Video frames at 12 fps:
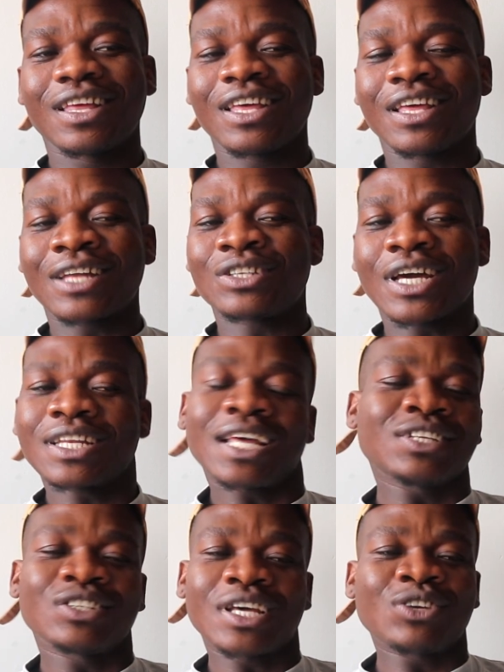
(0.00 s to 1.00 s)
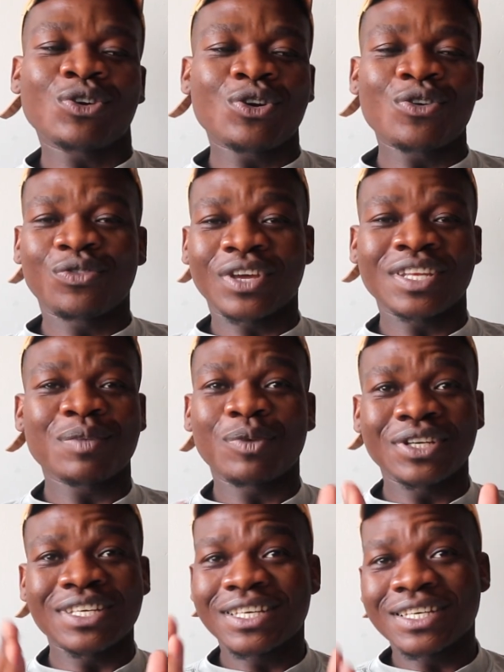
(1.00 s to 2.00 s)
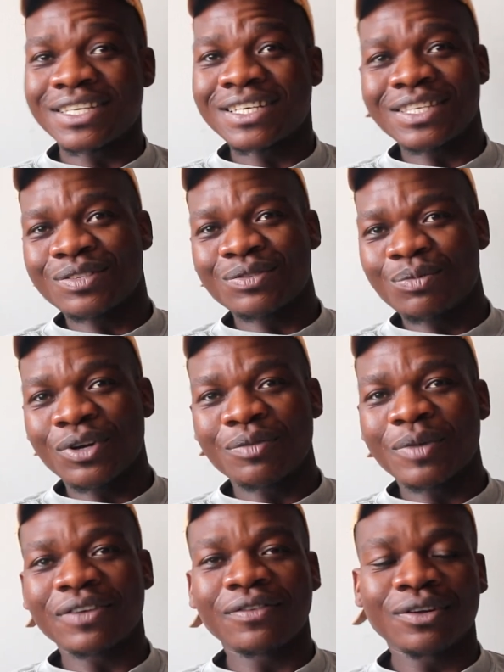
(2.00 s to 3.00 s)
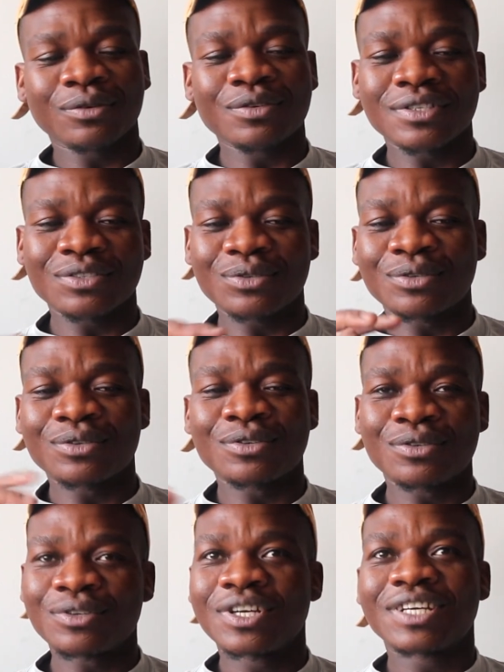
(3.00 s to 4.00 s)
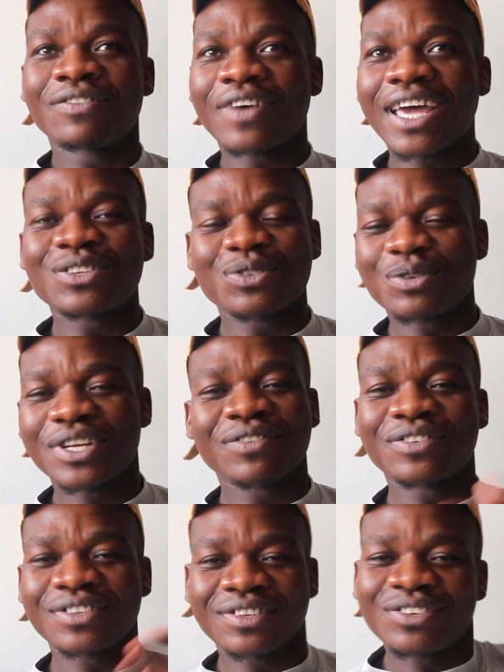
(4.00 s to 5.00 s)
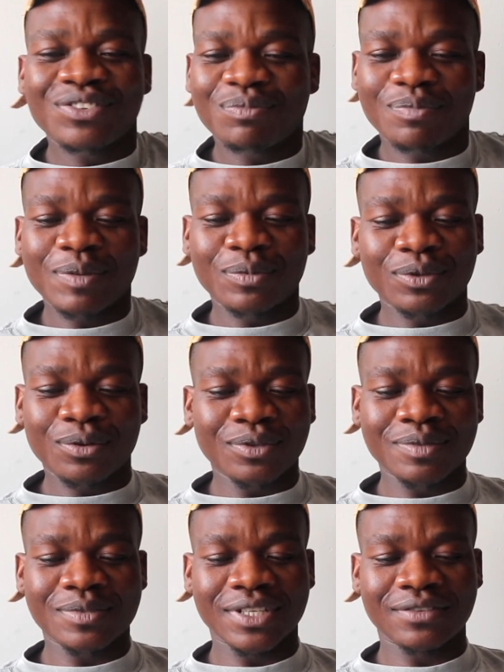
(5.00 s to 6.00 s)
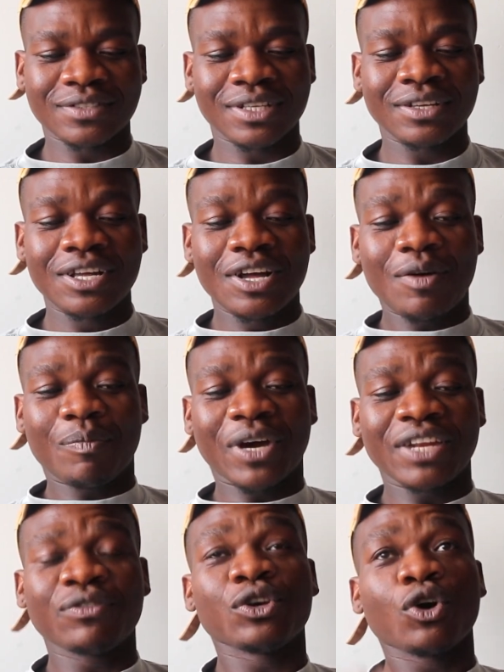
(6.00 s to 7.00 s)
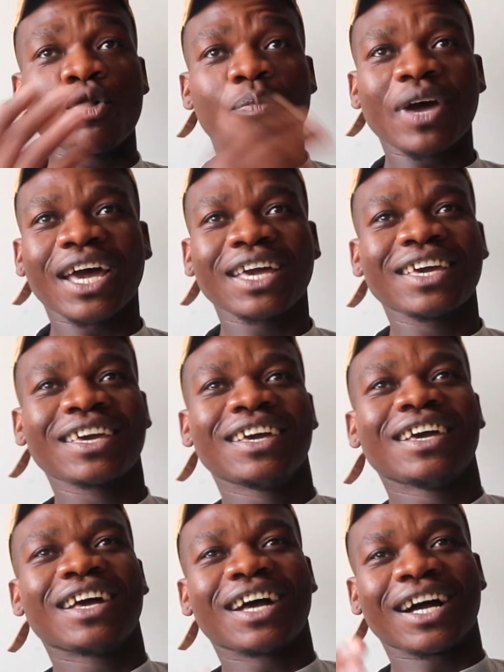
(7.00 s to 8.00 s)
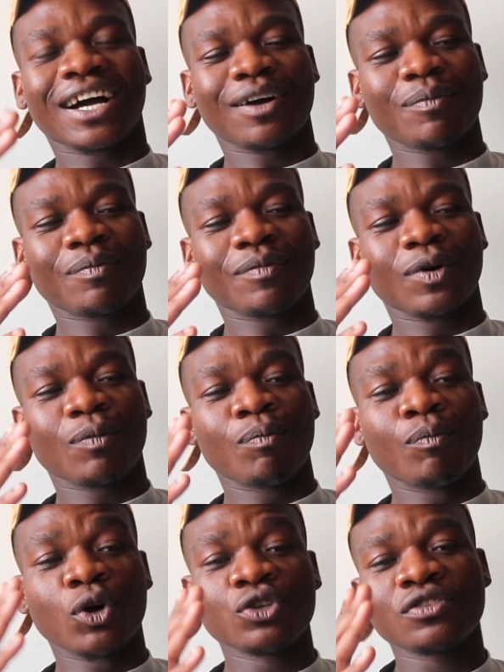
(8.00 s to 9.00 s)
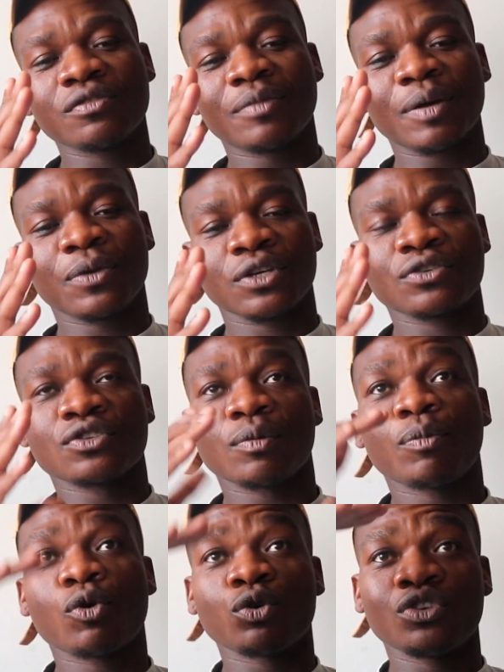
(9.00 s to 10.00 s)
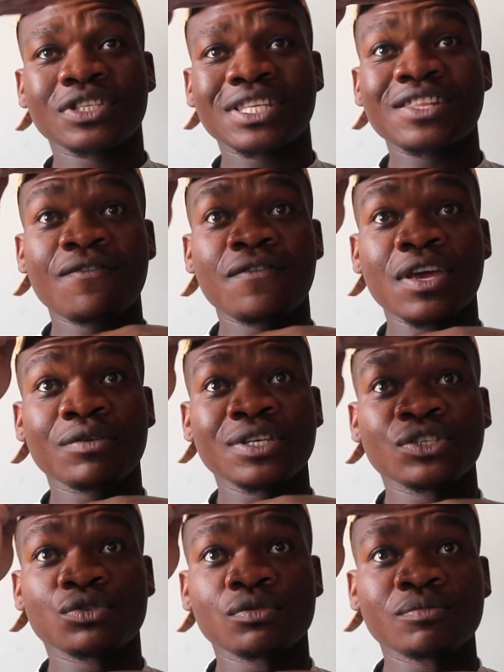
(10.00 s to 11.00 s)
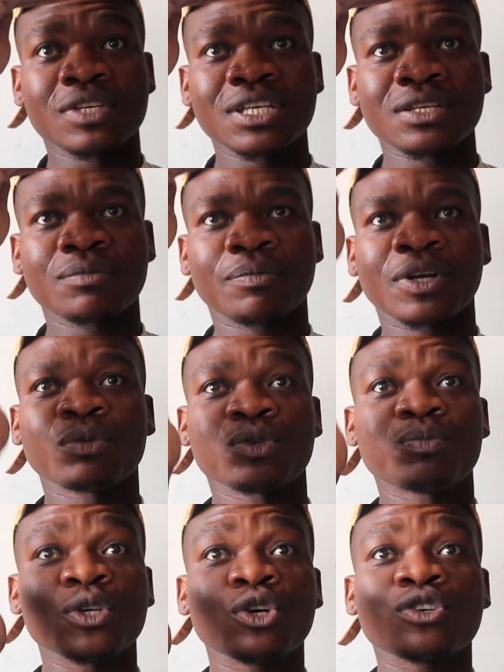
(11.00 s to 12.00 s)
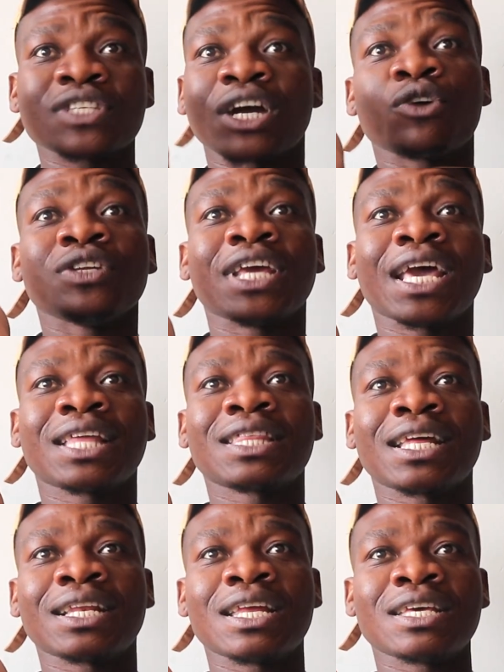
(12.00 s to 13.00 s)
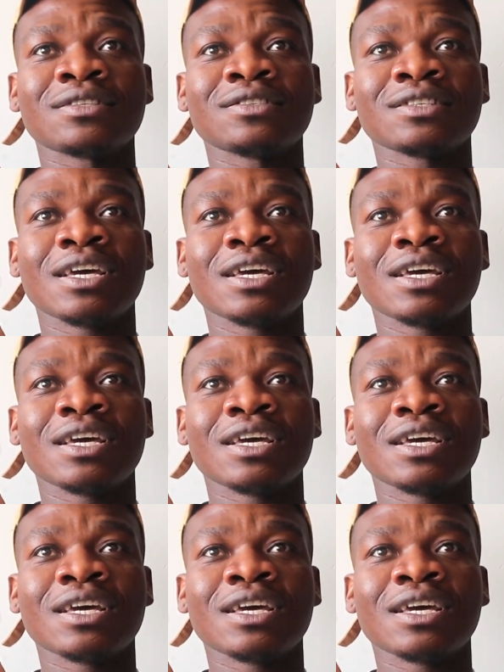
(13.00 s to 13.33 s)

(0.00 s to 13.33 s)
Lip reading: I don't know if anybody here is one of my followers or fans or whatever people call themselves now. But if you go back, most of my pictures are portraits and they're very zoomed in, but it was because I only had that lens